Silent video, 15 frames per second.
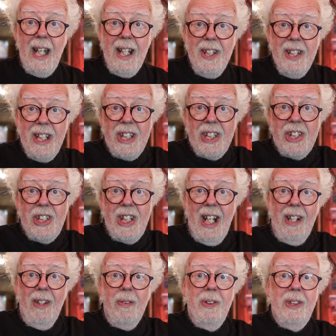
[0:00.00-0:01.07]
And this
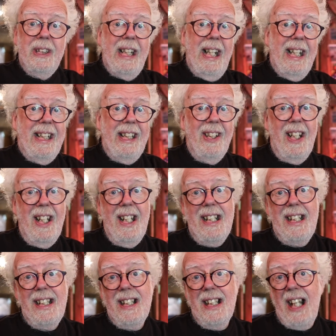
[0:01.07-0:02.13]
channel was getting
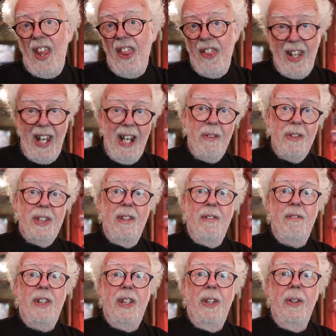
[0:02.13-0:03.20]
like a
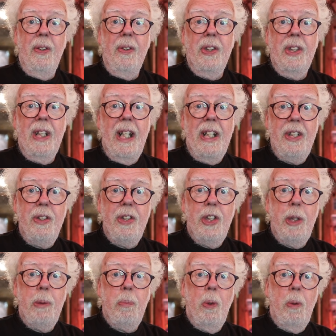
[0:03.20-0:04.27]
thousand views, and
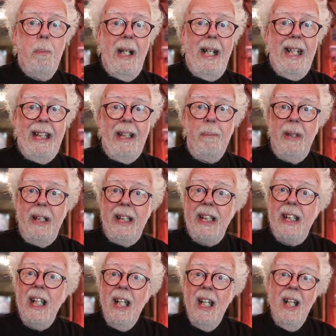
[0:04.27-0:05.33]
YouTube were paying
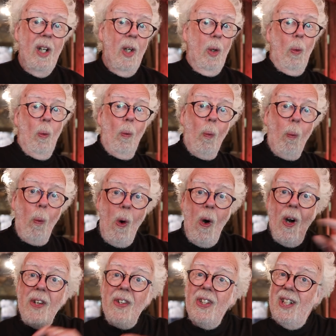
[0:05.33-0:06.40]
me
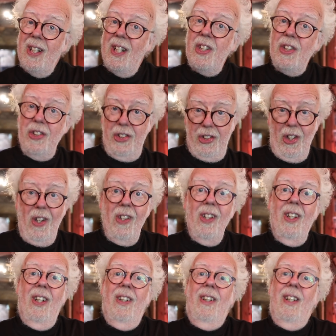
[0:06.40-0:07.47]
one
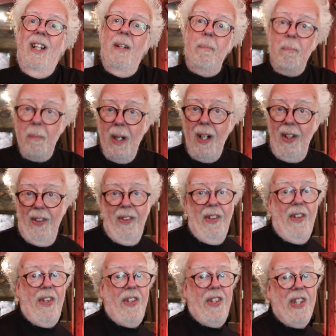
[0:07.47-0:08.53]
dollar a
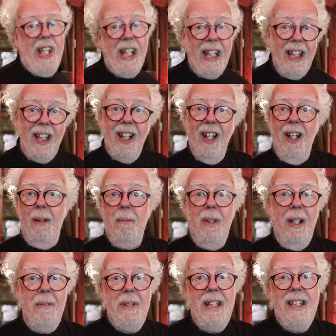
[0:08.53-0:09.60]
month income.
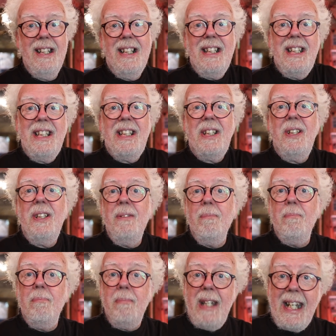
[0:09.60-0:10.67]
I mean, I just
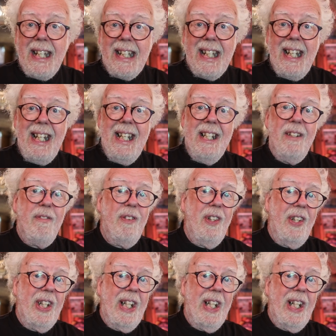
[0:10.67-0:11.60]
couldn't make it for